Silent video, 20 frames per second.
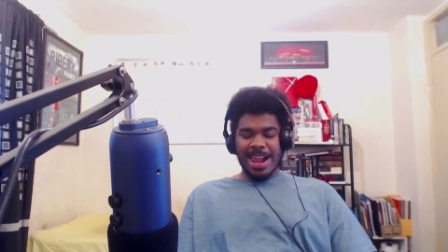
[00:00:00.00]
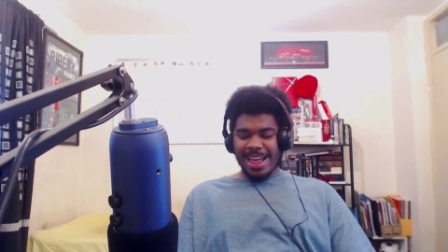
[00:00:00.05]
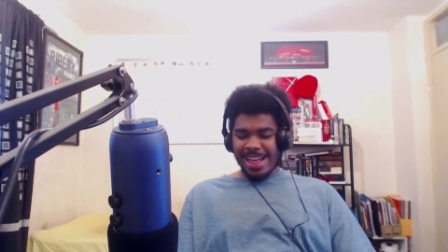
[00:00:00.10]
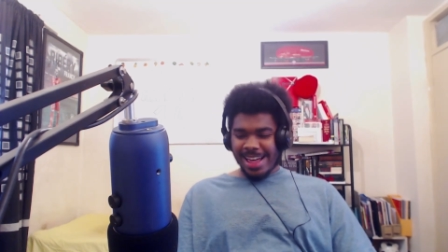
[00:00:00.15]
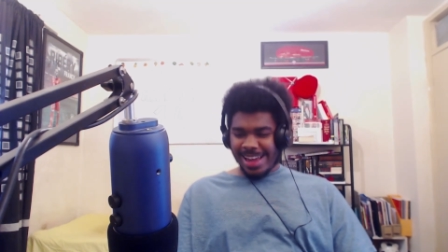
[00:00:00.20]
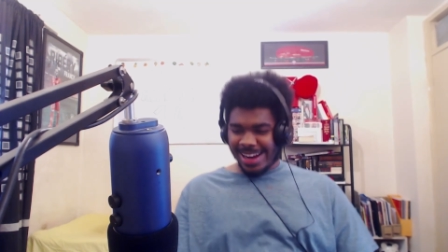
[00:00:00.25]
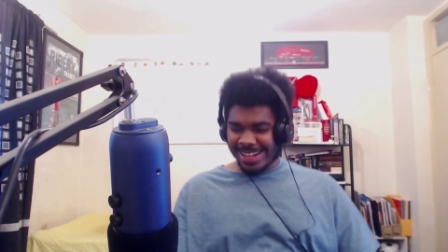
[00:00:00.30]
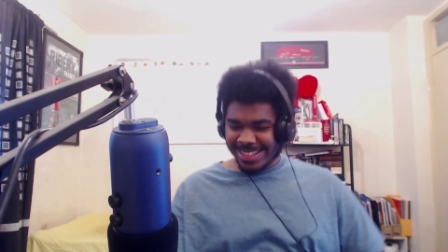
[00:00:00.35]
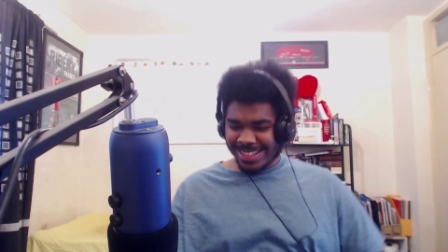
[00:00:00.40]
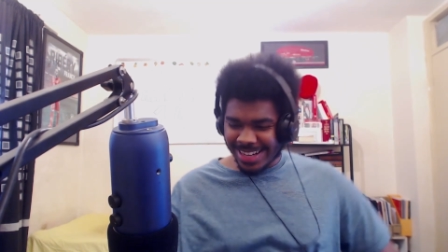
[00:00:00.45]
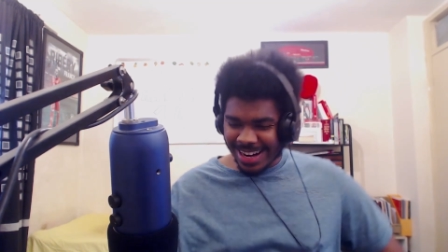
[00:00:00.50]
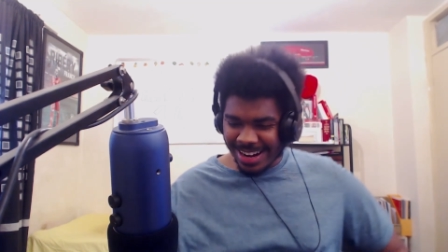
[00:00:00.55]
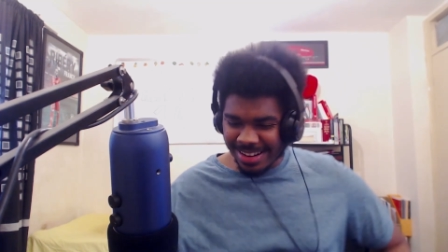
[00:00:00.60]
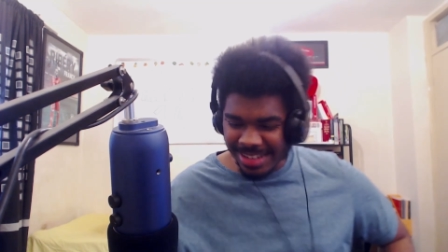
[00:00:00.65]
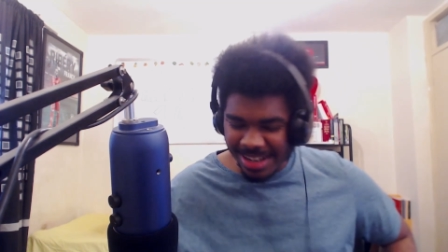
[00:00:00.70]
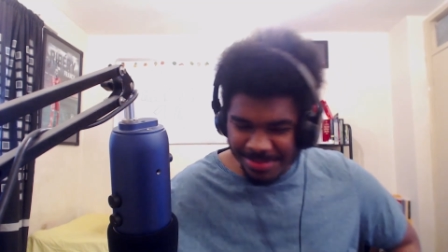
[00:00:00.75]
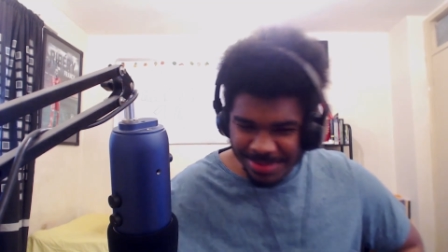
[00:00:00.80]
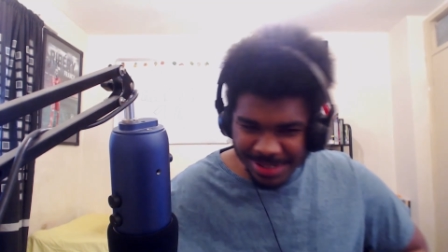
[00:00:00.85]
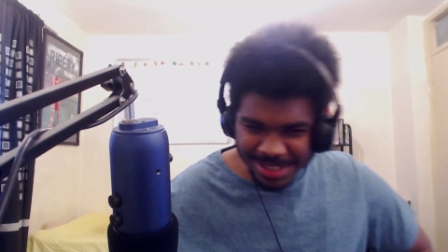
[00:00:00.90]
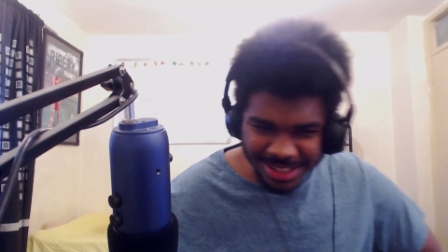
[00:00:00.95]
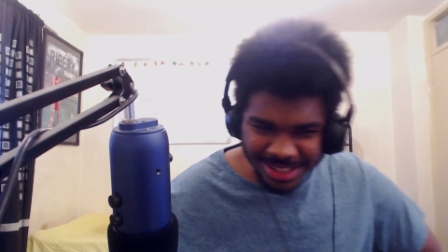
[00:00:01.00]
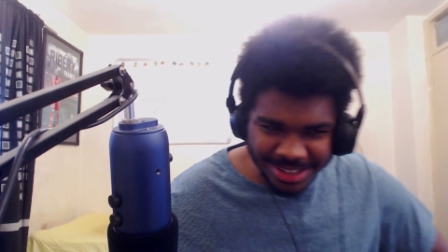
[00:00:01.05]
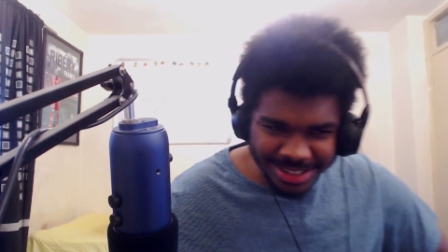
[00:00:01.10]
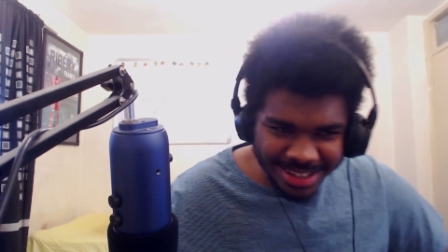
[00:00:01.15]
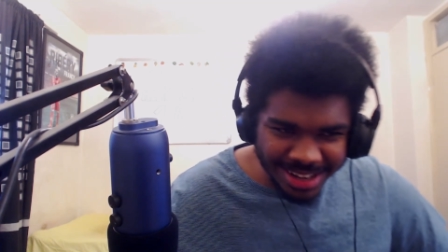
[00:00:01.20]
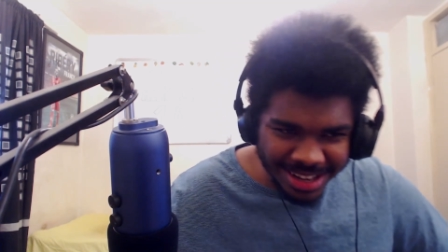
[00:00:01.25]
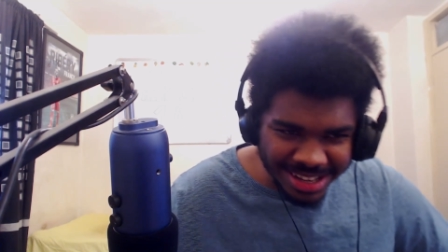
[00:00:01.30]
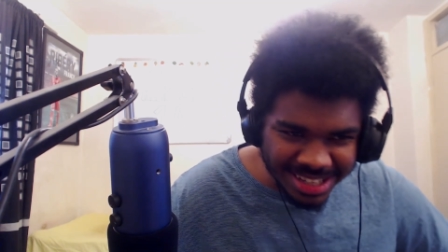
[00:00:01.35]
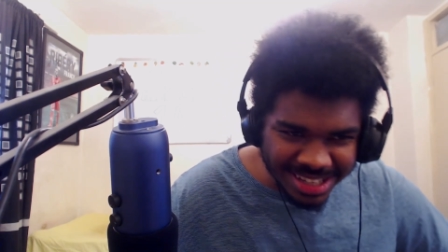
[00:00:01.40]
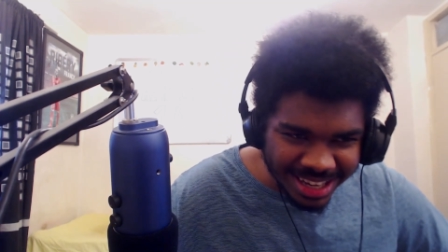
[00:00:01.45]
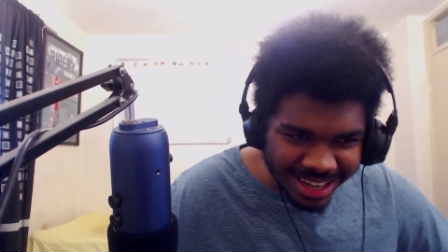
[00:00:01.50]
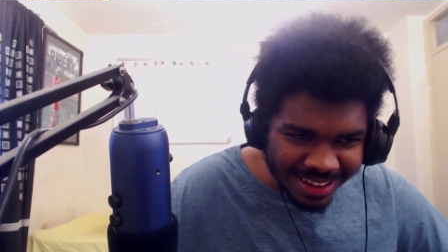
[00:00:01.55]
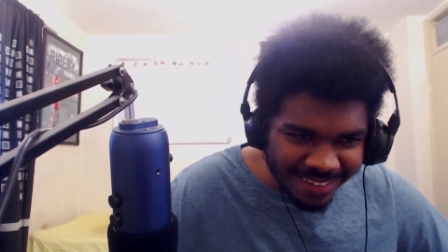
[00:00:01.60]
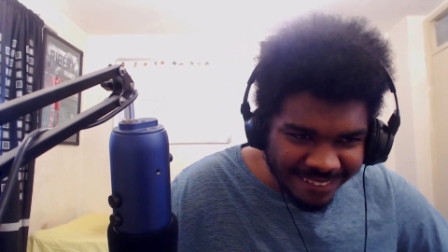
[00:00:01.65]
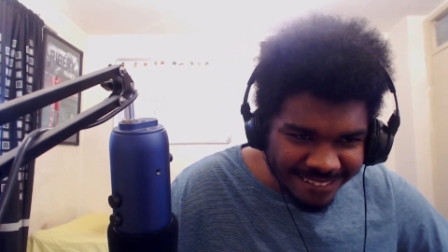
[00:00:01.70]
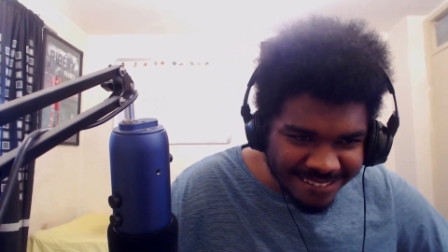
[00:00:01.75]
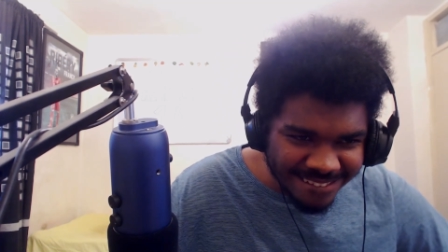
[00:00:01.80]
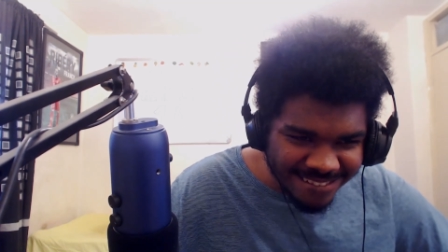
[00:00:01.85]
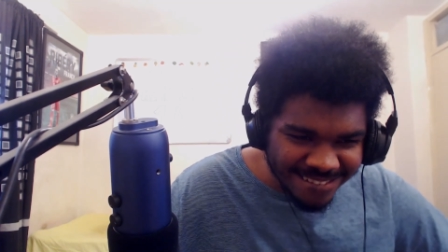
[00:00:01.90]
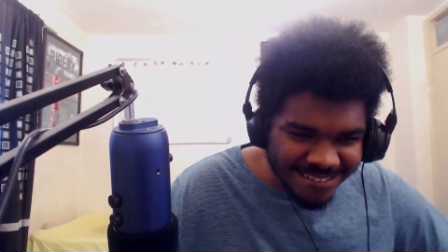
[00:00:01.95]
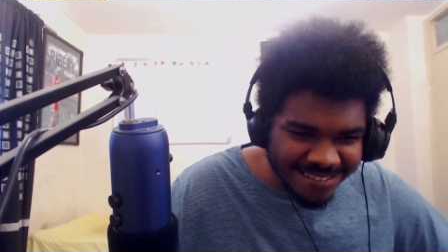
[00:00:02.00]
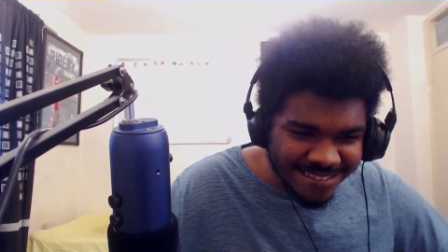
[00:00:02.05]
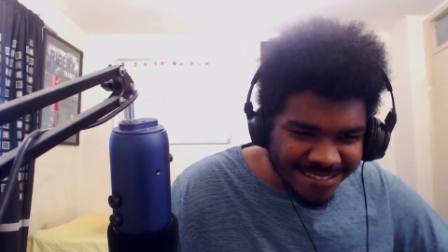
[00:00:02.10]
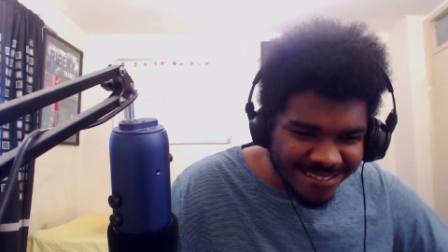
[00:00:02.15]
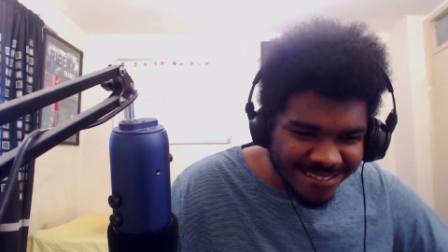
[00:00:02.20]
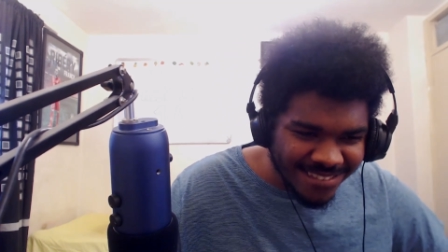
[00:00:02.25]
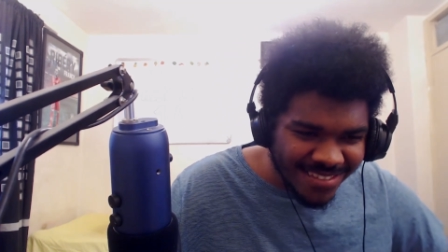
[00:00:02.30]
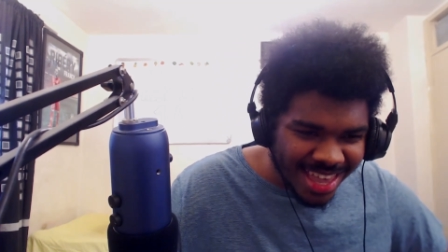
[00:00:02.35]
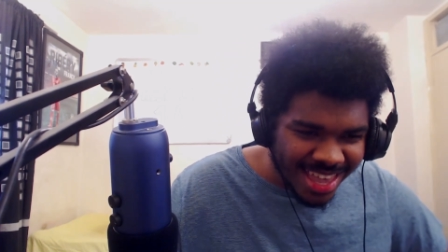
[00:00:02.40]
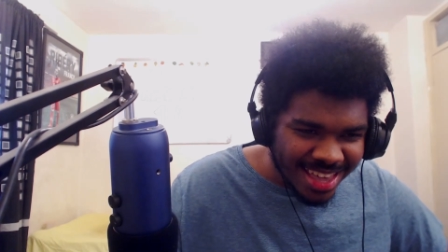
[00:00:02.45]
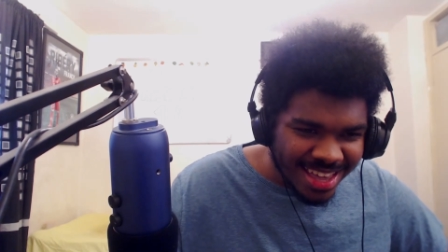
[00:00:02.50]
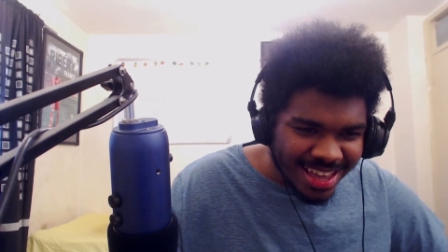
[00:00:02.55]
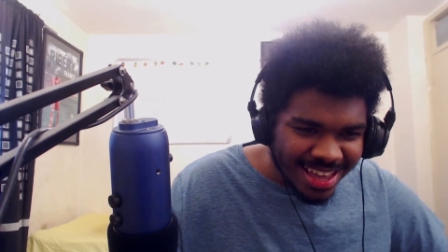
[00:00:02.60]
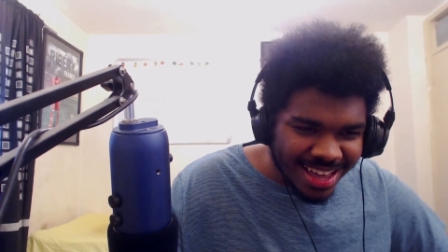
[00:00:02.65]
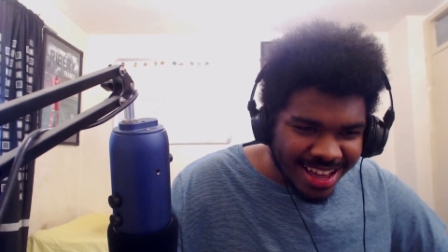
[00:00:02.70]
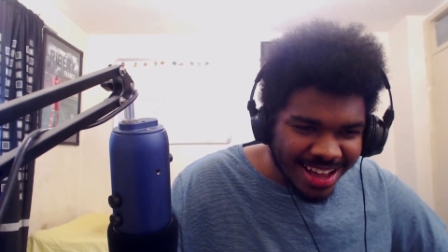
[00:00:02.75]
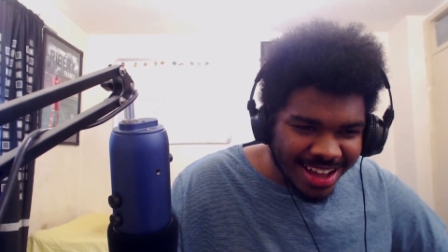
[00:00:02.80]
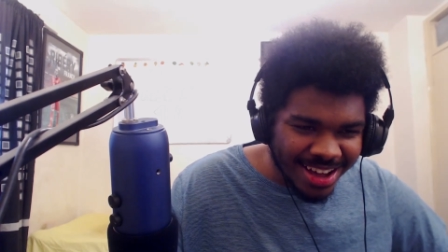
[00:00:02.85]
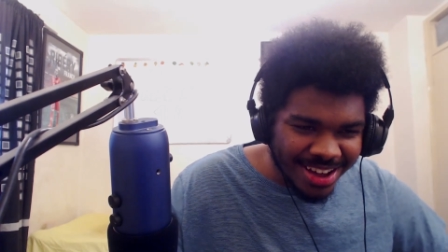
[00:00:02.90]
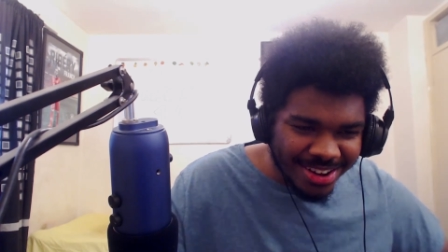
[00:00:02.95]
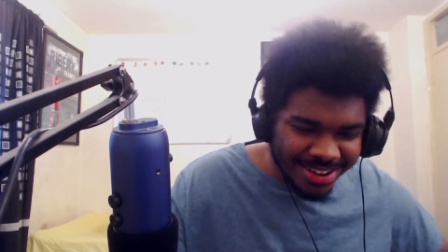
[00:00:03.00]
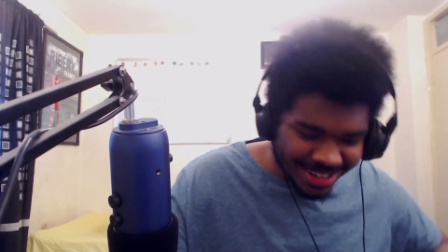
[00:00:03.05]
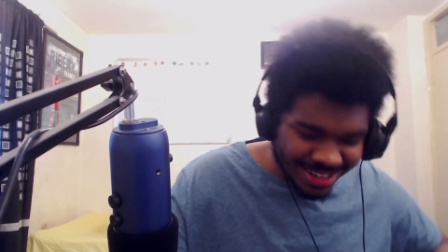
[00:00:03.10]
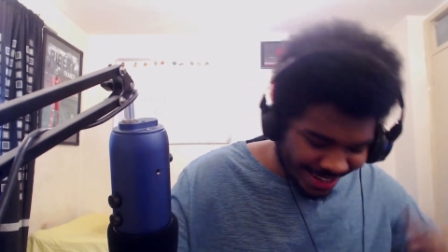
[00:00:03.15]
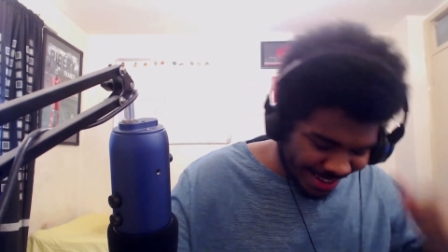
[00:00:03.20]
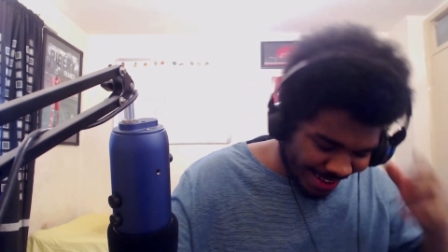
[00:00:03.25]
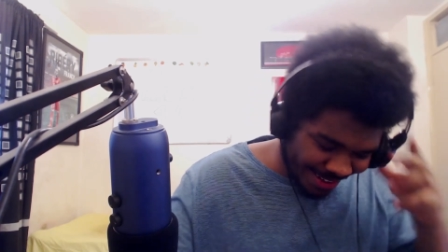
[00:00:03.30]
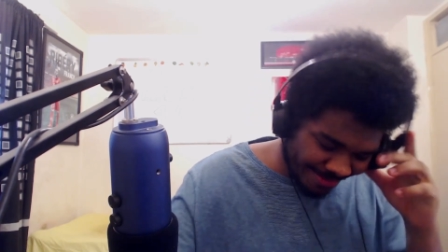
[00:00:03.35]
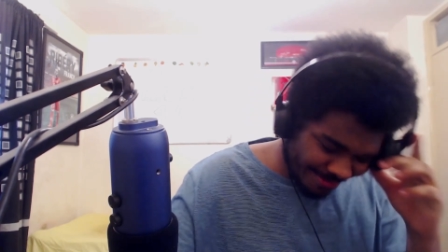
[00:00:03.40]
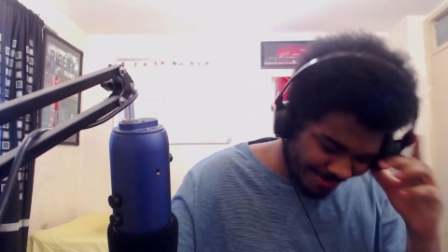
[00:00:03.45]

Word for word: That's the end of the episode. Okay. Okay.